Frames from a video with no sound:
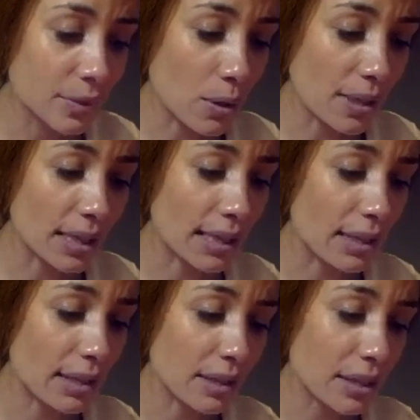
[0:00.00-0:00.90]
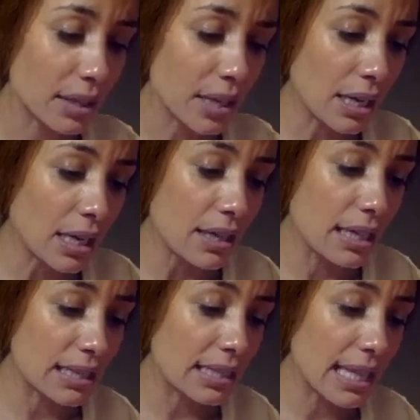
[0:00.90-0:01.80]
Okay?
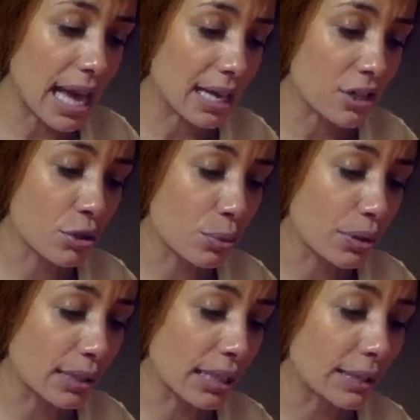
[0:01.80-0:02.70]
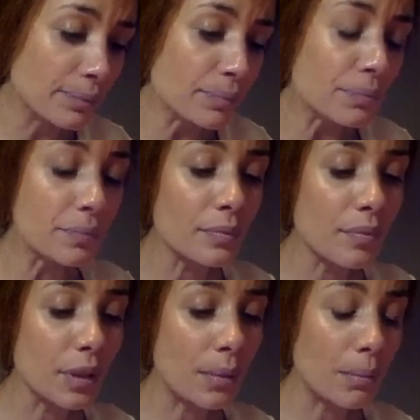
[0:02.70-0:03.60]
This has actually
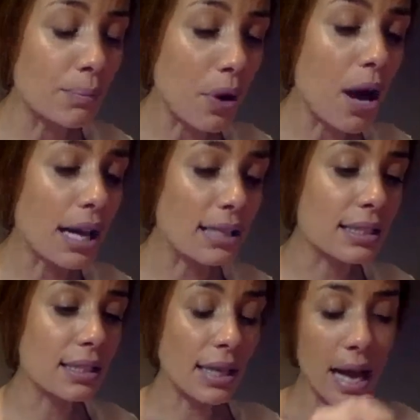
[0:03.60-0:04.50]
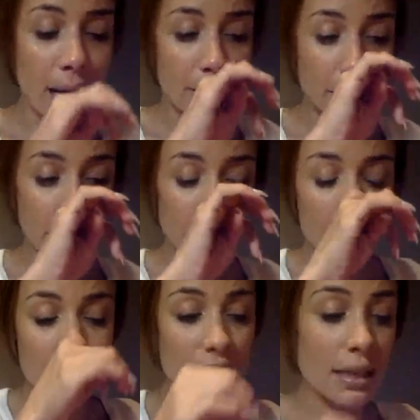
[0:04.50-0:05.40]
brought
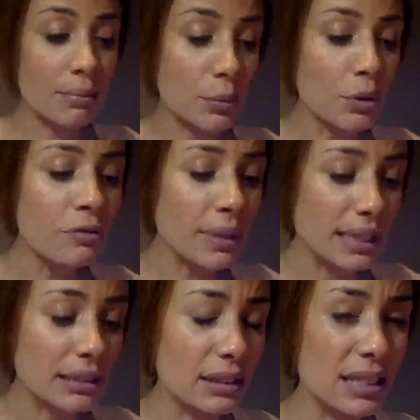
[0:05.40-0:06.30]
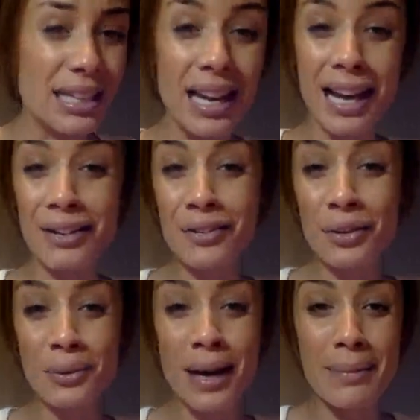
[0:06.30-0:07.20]
some movement. And I don't
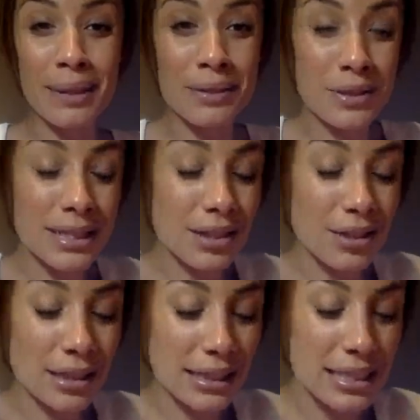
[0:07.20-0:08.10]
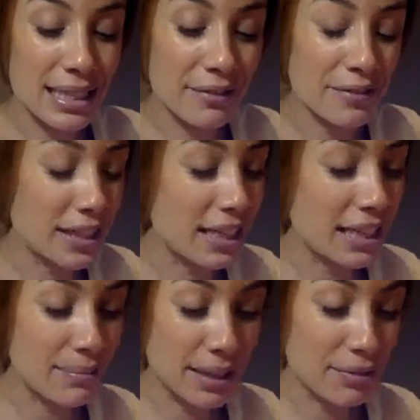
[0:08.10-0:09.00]
know why my nose is all like
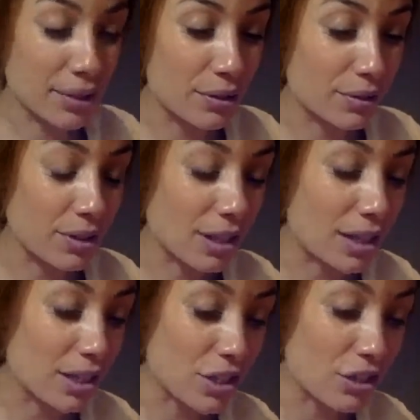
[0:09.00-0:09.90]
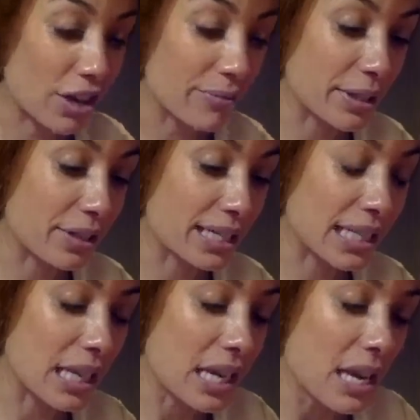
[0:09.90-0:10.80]
stuffy and my throat, gosh, driving me
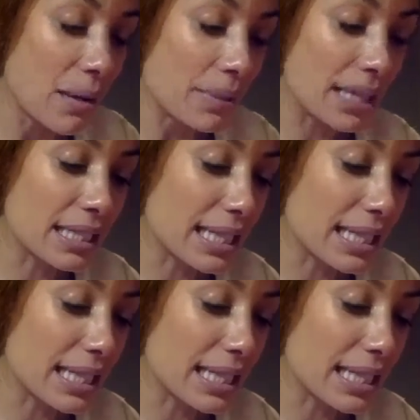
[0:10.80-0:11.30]
crazy. But this has